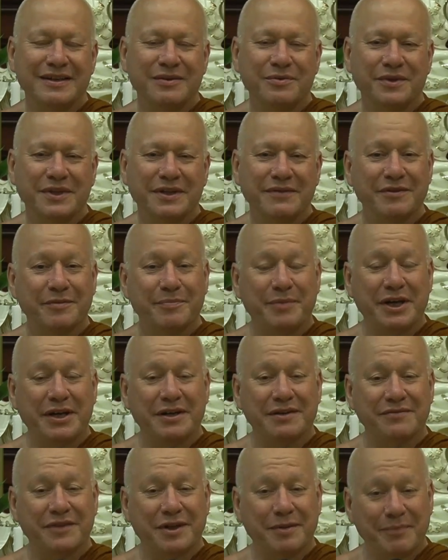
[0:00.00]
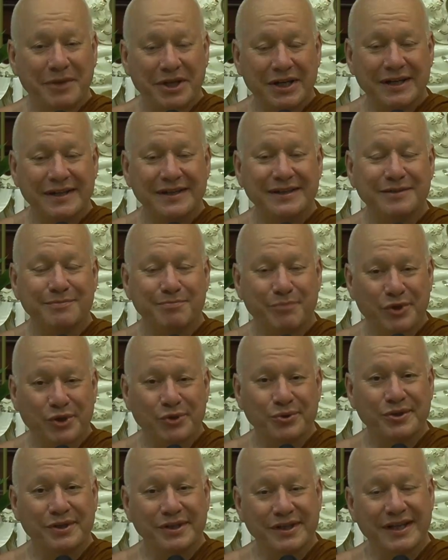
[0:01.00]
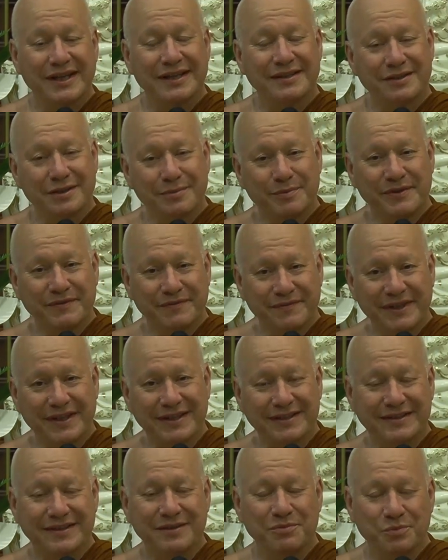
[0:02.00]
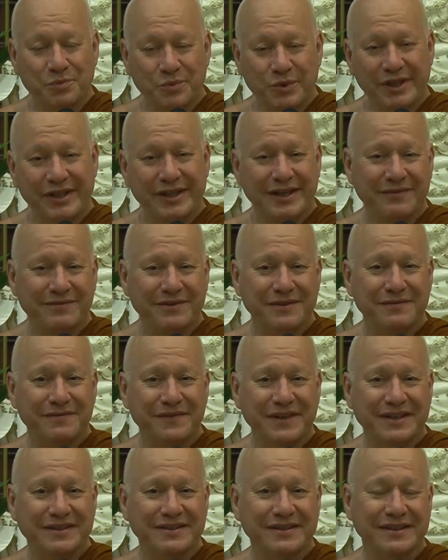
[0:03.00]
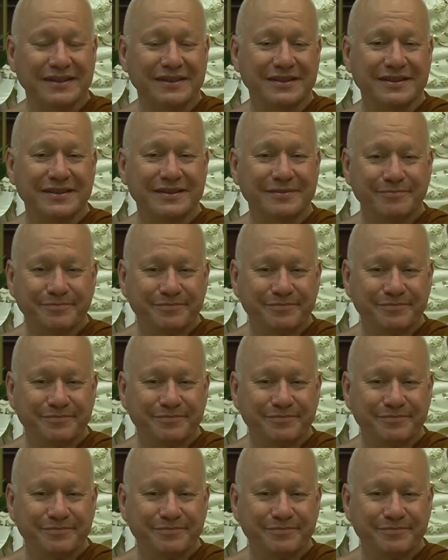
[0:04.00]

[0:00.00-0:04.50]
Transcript: Whatever part of our mind is broken has to be fixed, and we have to fix it.